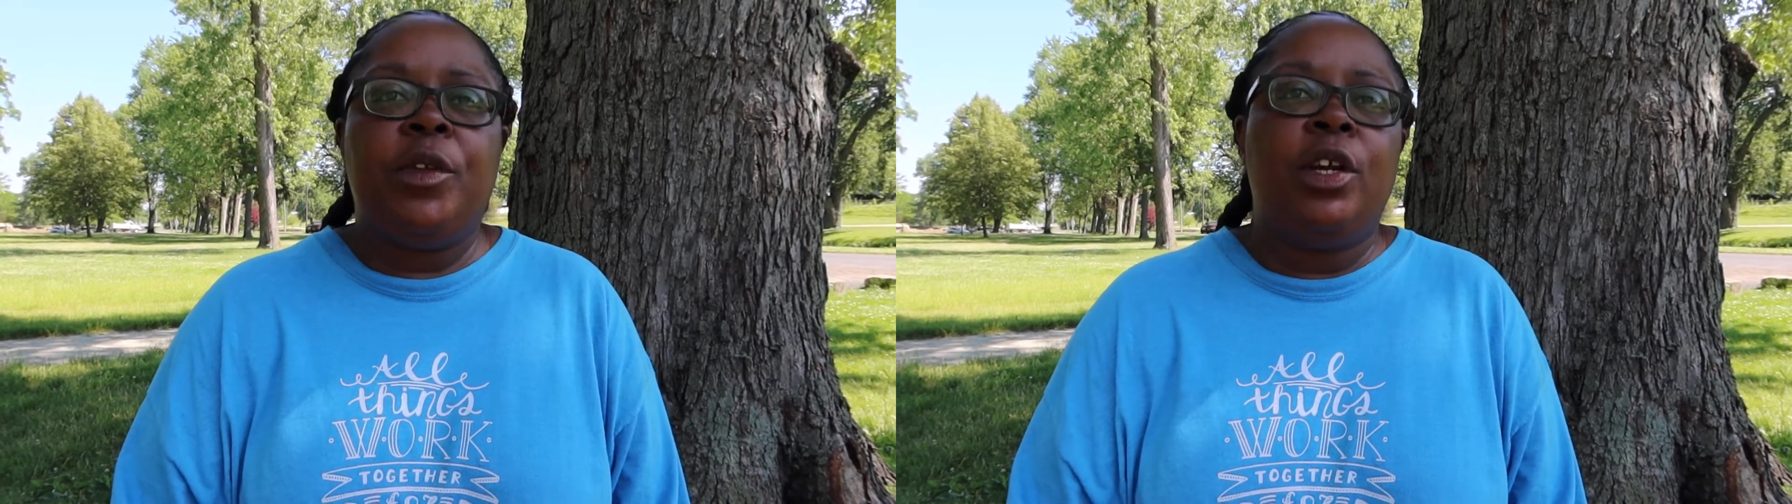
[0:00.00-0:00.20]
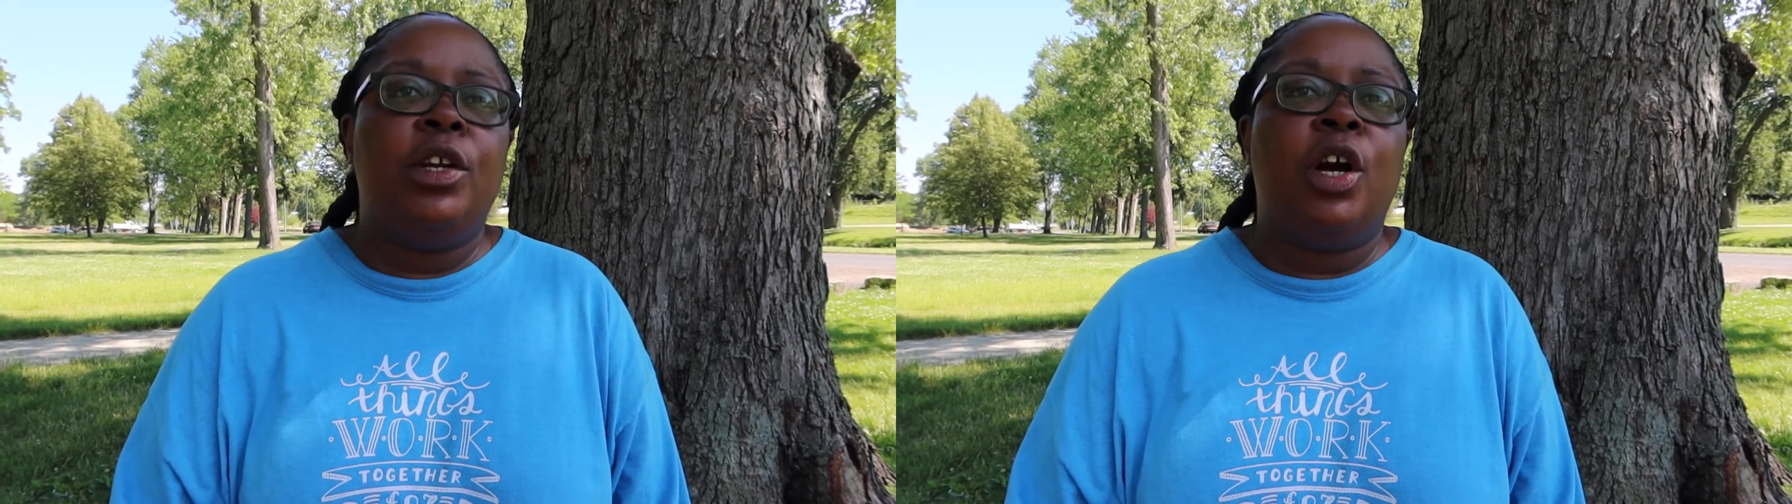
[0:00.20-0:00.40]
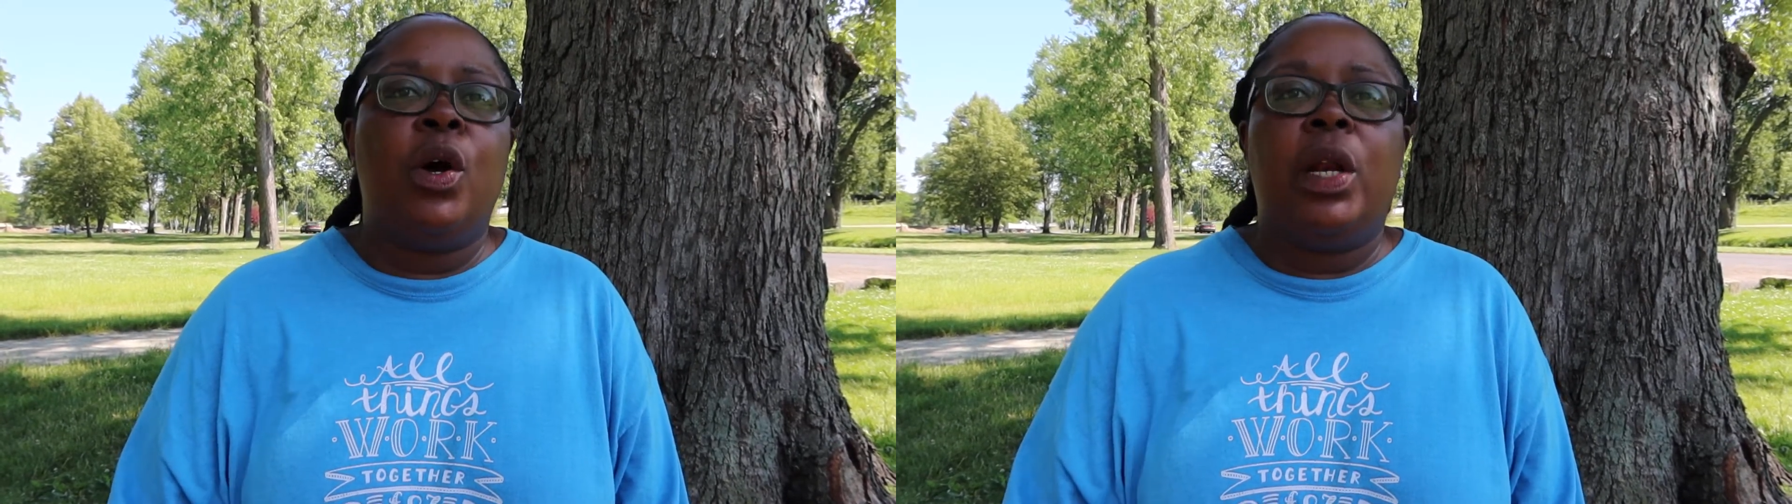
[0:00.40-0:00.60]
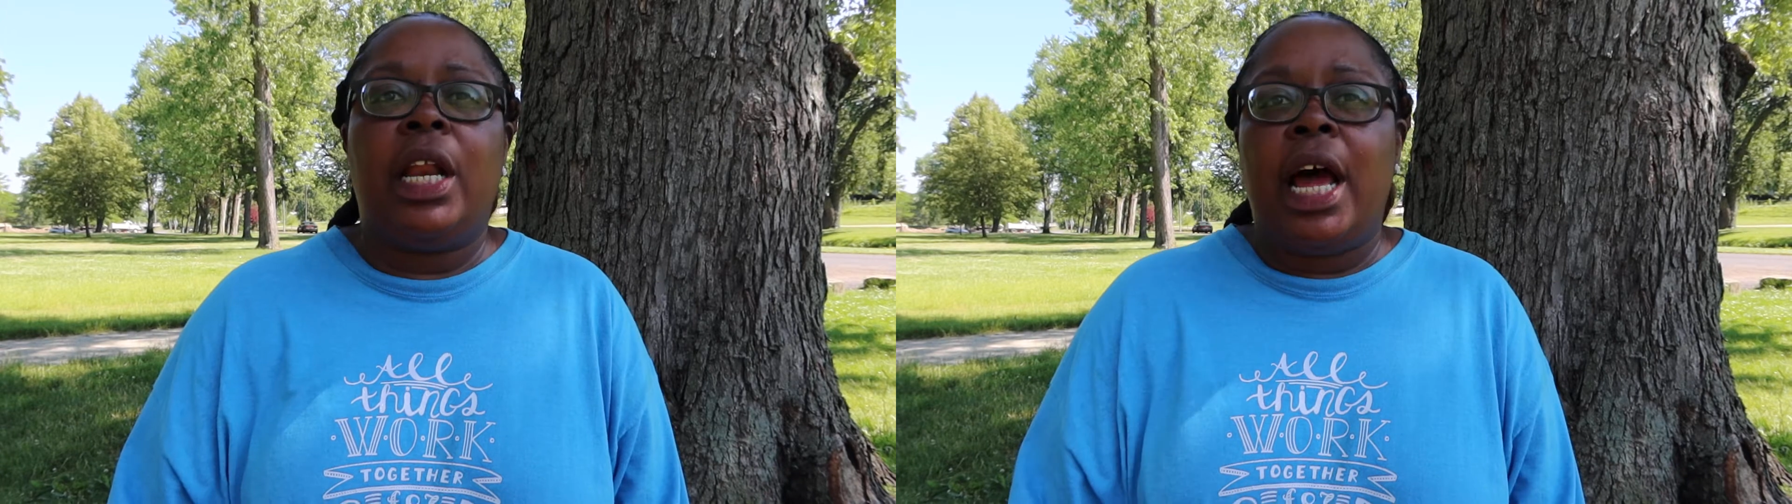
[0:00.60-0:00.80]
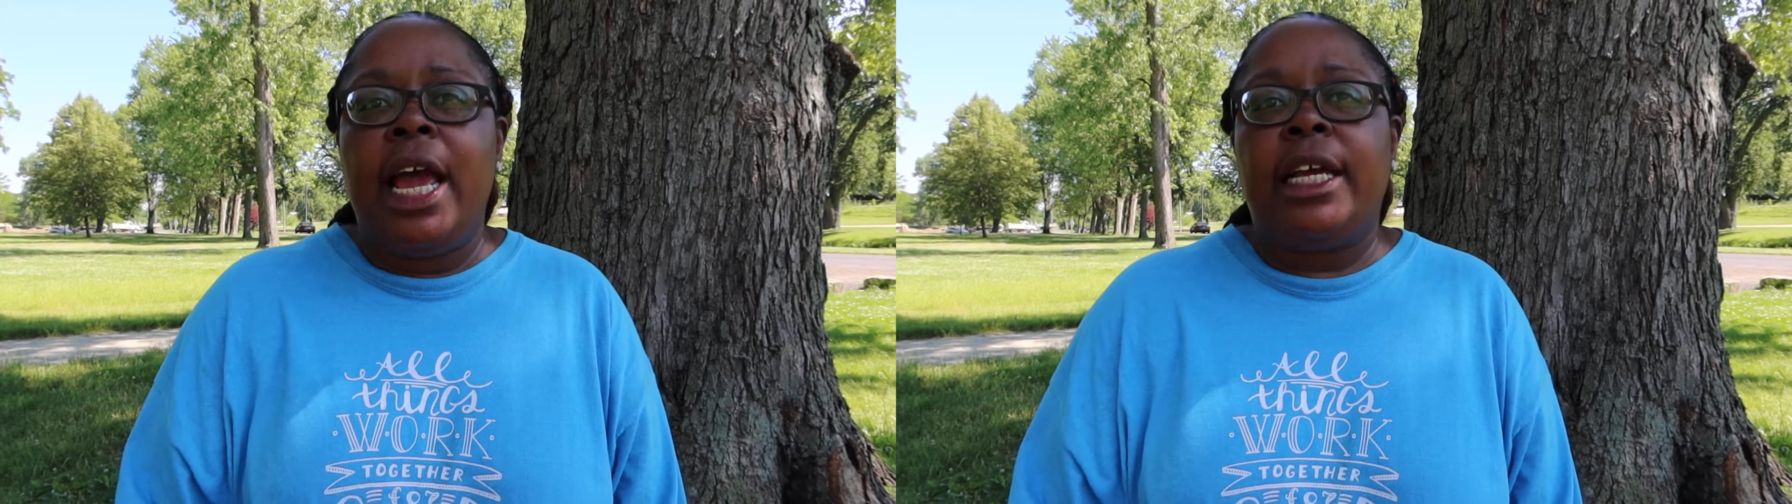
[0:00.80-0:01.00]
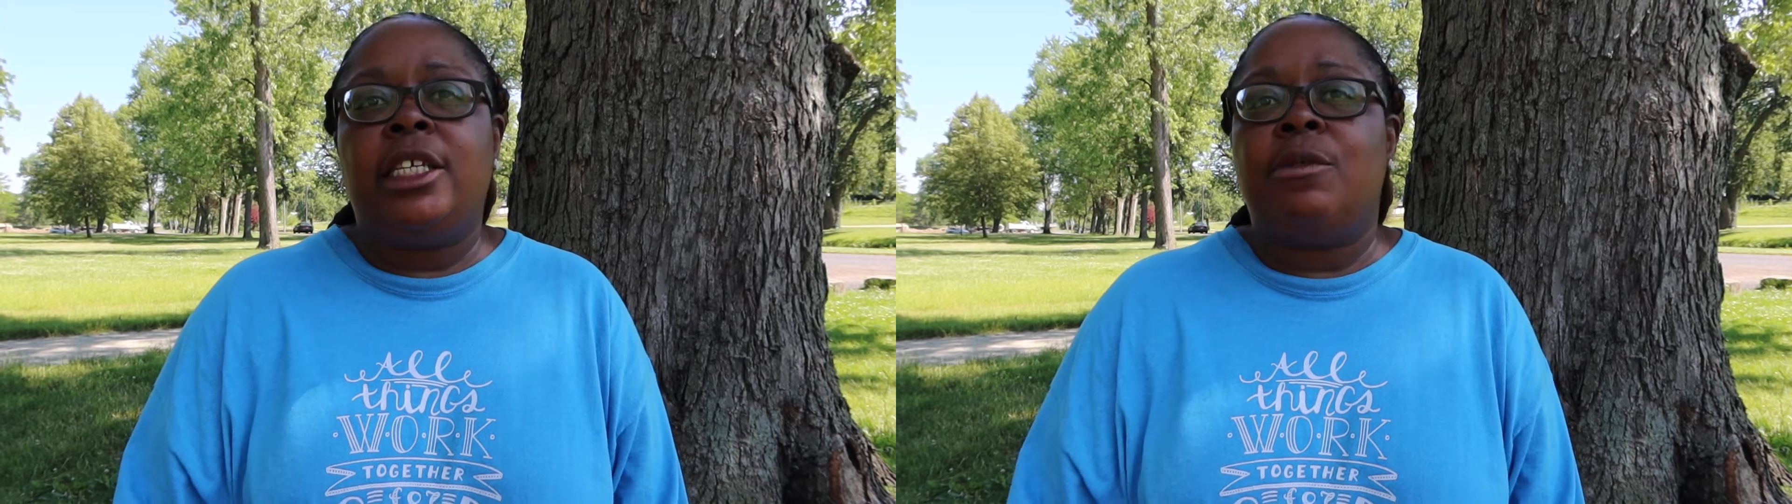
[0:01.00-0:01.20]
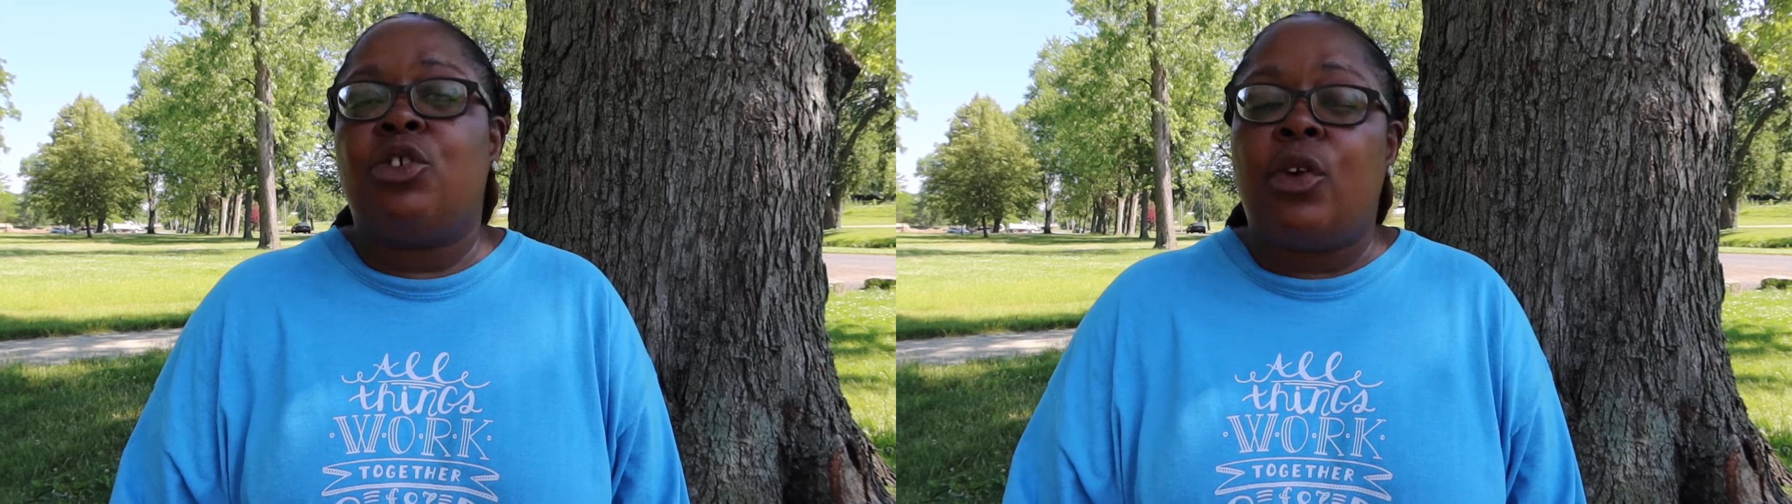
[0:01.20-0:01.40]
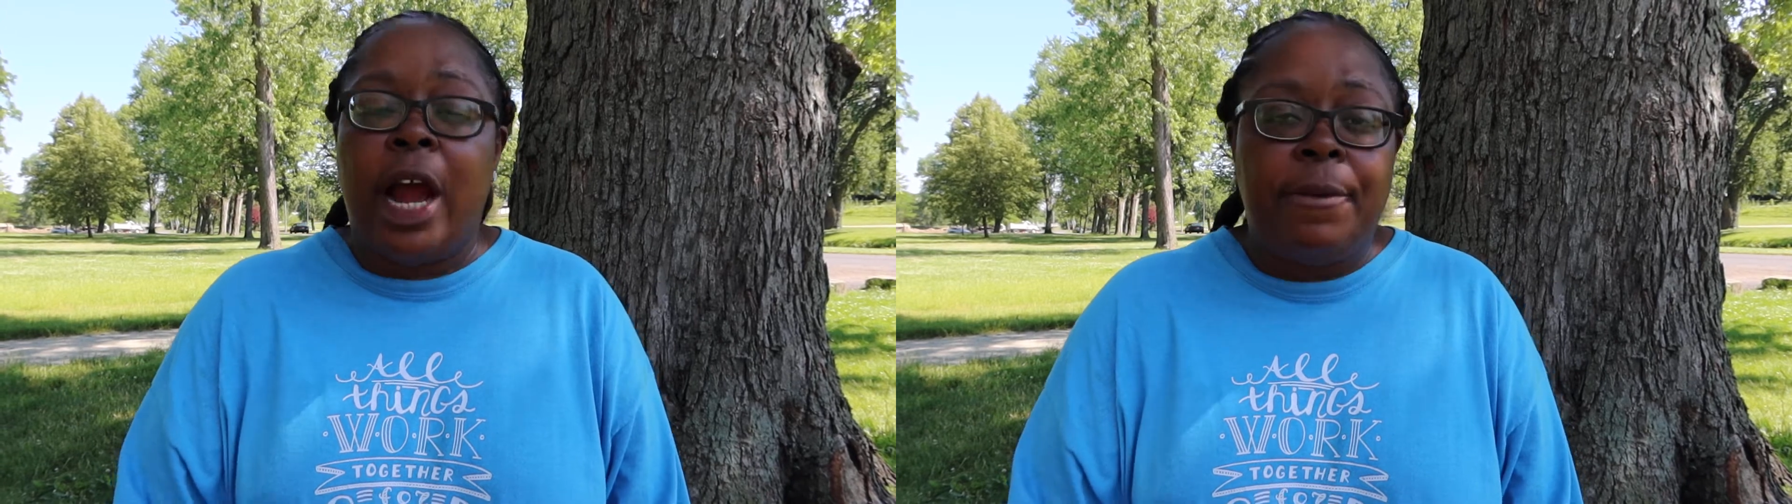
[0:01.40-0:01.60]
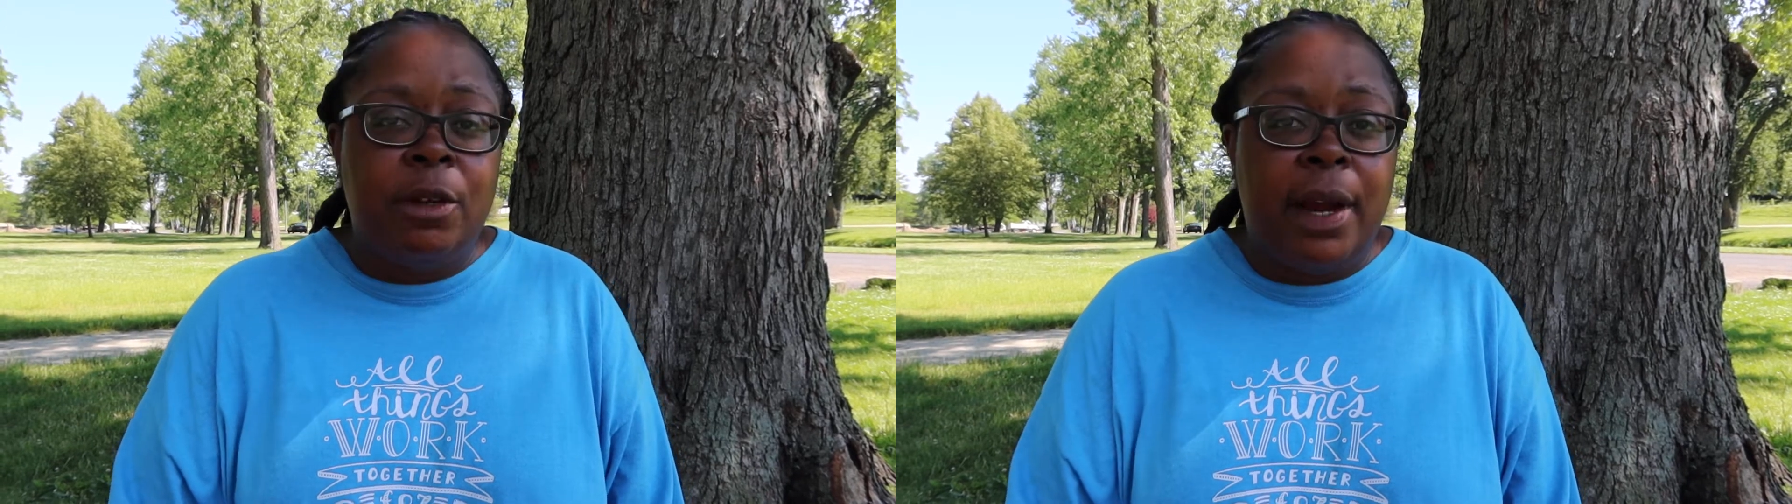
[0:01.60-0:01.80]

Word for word: you know, like, subscribe